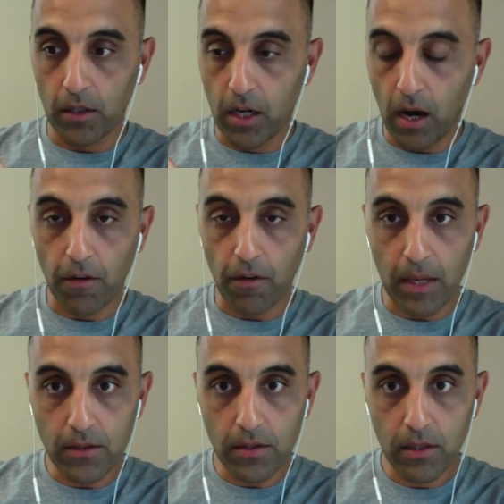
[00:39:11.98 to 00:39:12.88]

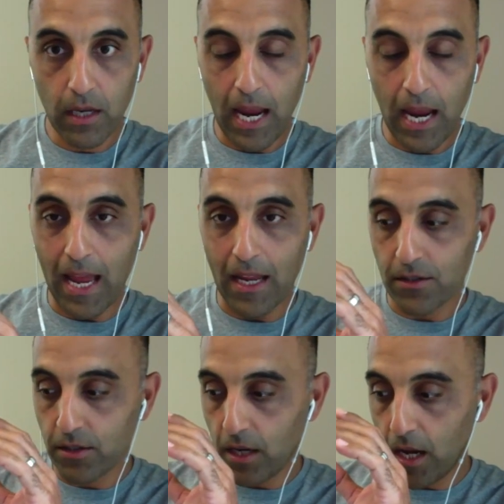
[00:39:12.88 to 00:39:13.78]
government
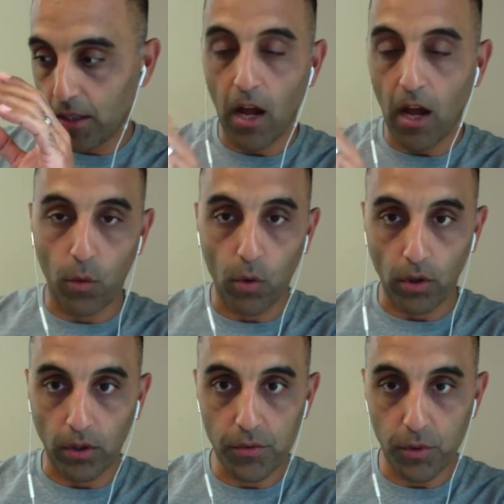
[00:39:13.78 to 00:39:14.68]
and
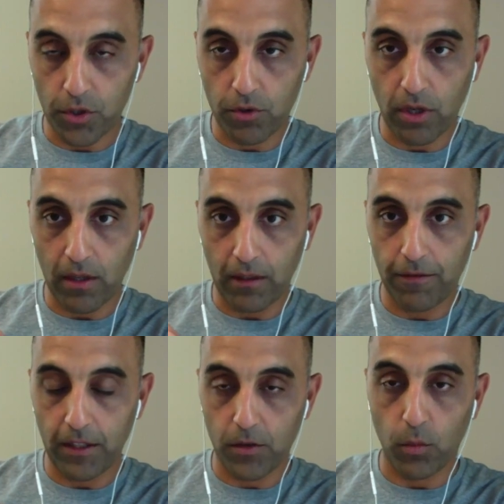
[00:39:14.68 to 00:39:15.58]
.orgs, which are trying to like
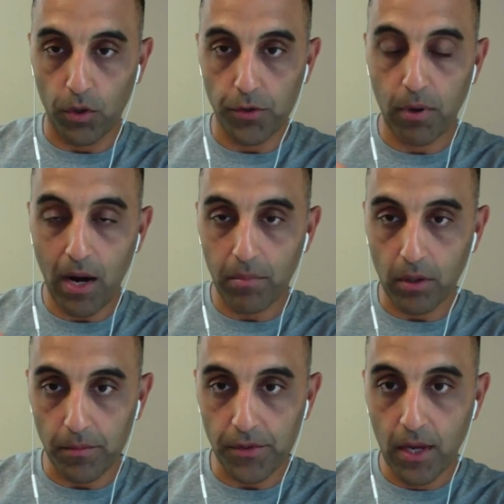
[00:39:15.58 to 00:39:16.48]
fix the world's
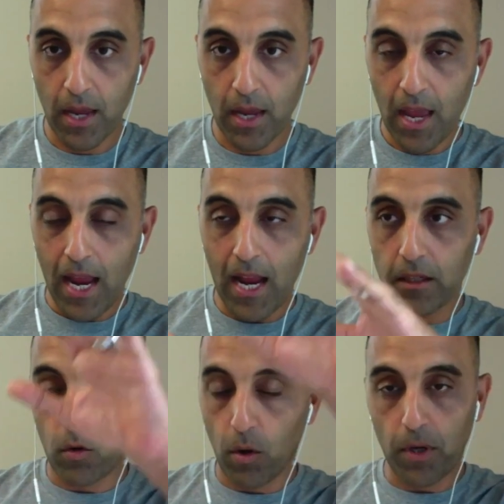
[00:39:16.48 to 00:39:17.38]
problems.
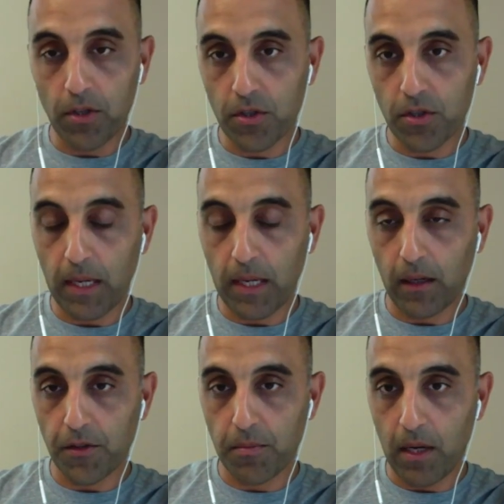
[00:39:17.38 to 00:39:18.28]
And the corporations are making
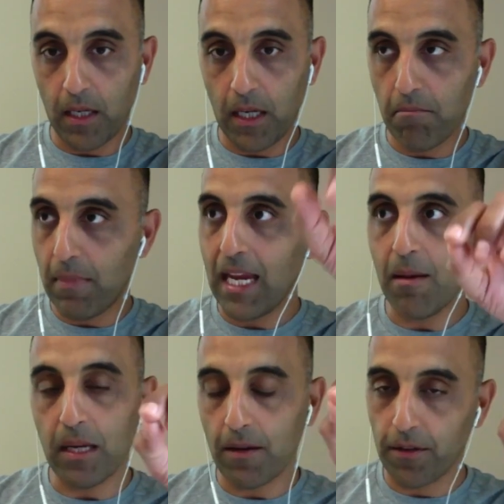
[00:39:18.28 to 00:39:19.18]
all this money.
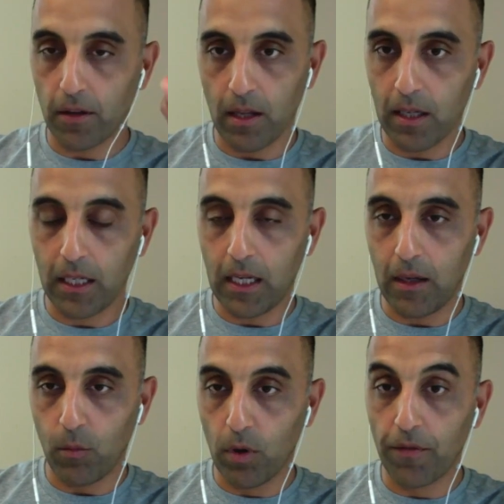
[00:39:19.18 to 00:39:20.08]
Maybe if
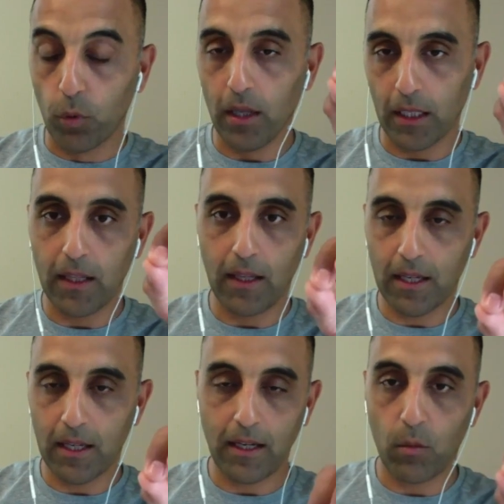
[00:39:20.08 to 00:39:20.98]
we're lucky, they
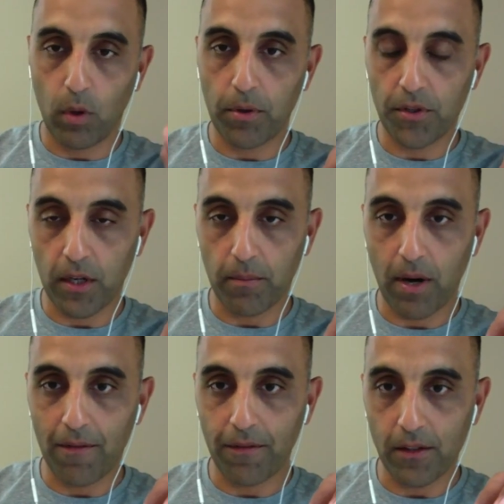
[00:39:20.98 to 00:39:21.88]
kick down 1% of
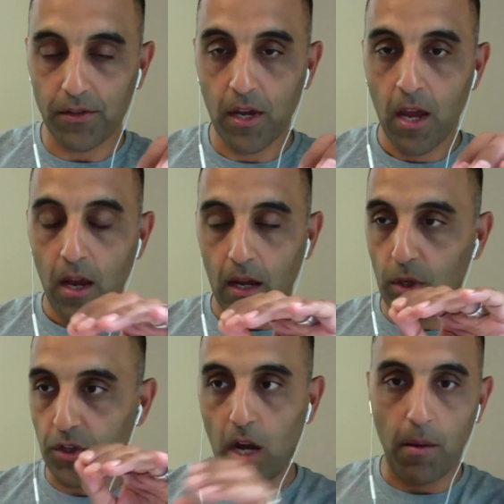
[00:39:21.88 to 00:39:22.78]
profits,
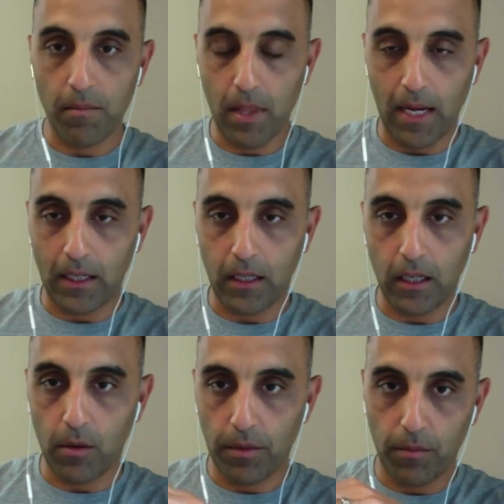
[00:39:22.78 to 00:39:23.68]
which come like,
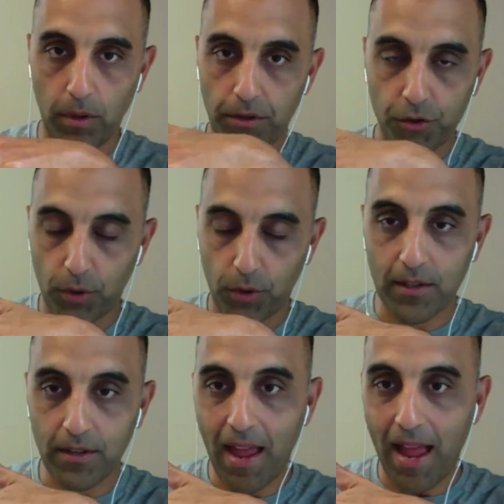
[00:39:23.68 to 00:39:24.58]
with
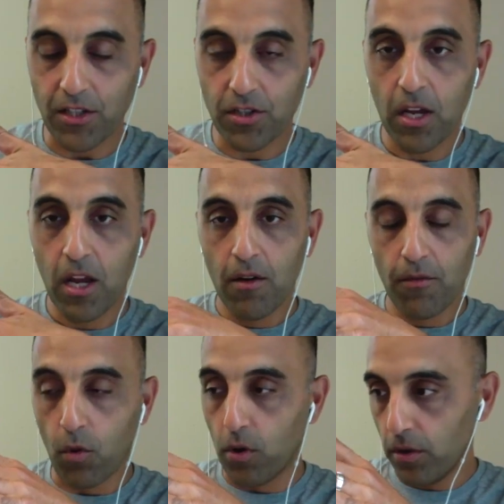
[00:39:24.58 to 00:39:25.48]
strings attached
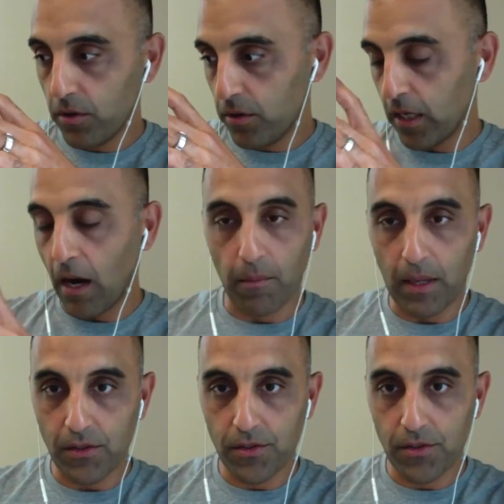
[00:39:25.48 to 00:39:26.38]
for the
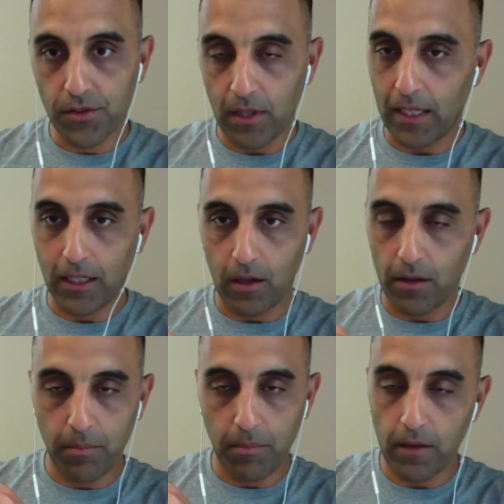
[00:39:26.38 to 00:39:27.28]
governments to like,
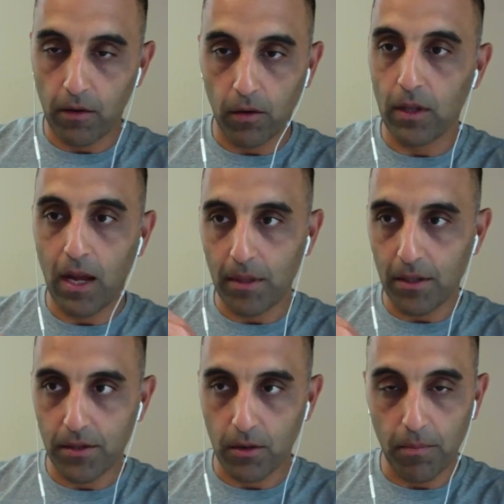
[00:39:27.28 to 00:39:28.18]
they put in their own
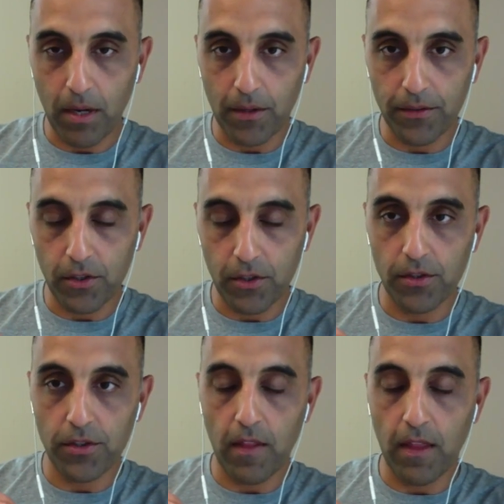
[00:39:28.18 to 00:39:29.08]
lobbyists, their own
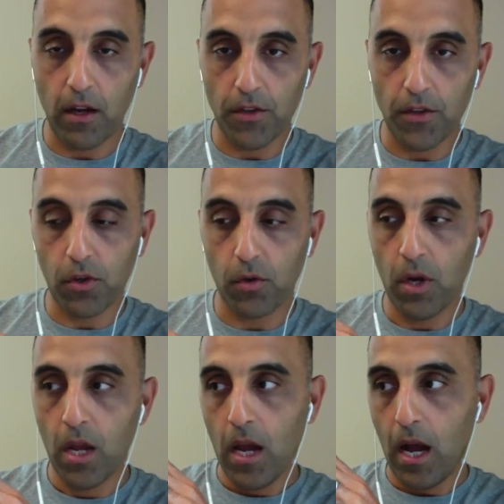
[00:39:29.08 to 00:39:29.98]
politicians, and they
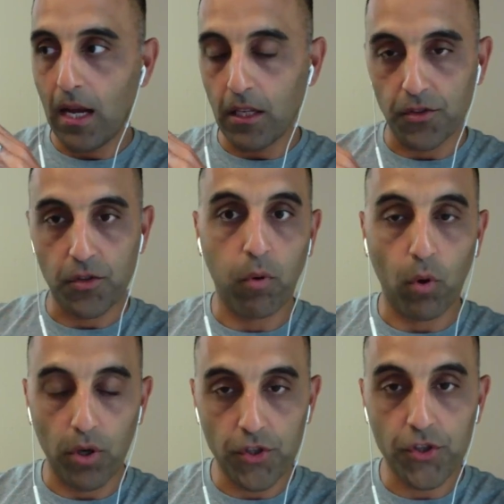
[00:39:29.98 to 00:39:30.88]
also,
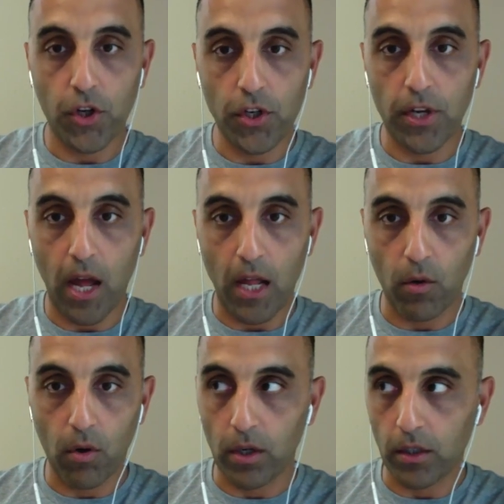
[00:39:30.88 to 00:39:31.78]
support certain
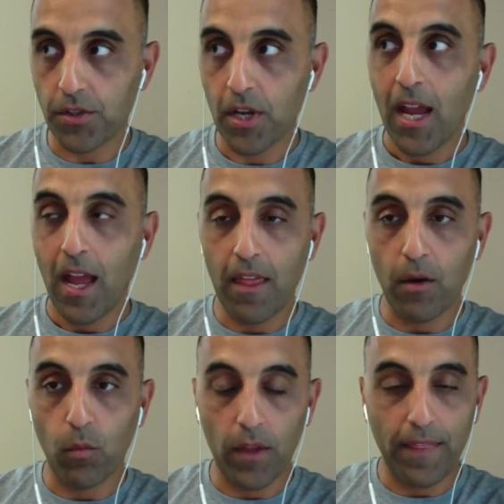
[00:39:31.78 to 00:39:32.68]
.orgs. And
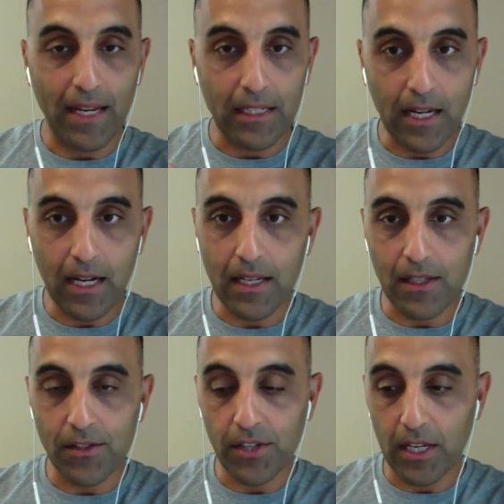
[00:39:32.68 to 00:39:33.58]
then what that
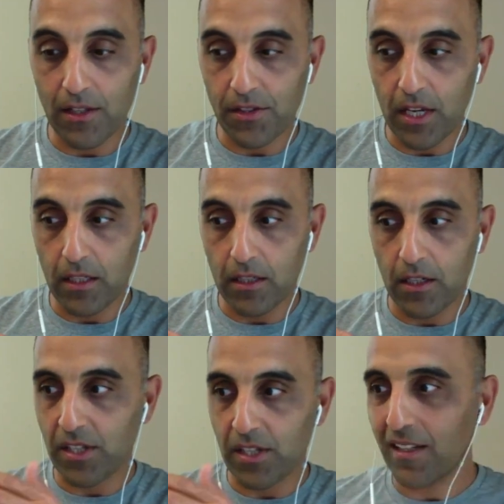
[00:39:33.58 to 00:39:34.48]
does is
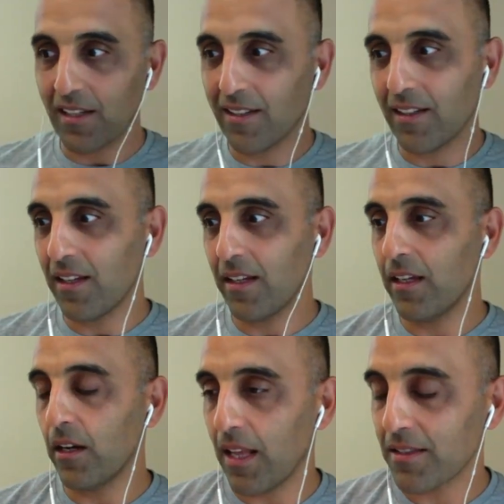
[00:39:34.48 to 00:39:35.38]
there's like
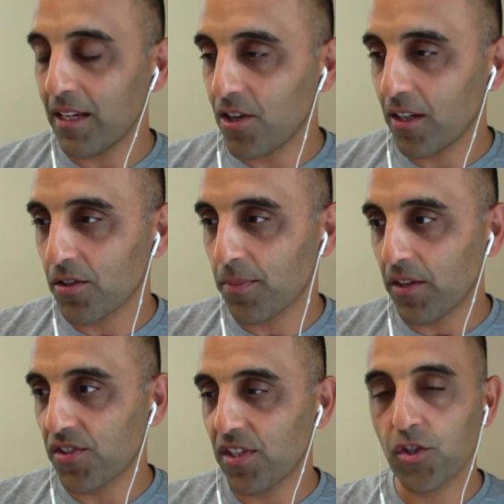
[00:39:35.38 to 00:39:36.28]
last I checked, there's about
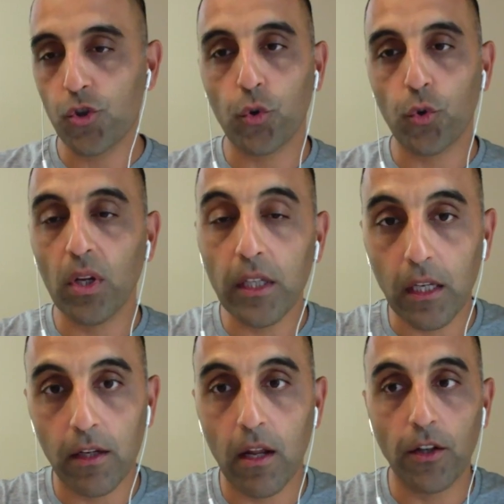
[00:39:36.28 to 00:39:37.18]
a $6
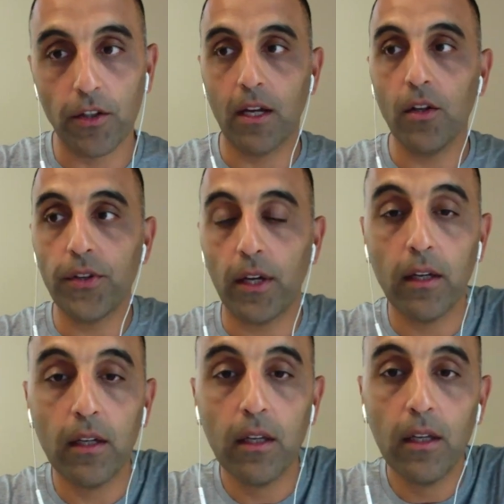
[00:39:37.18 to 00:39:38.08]
trillion delta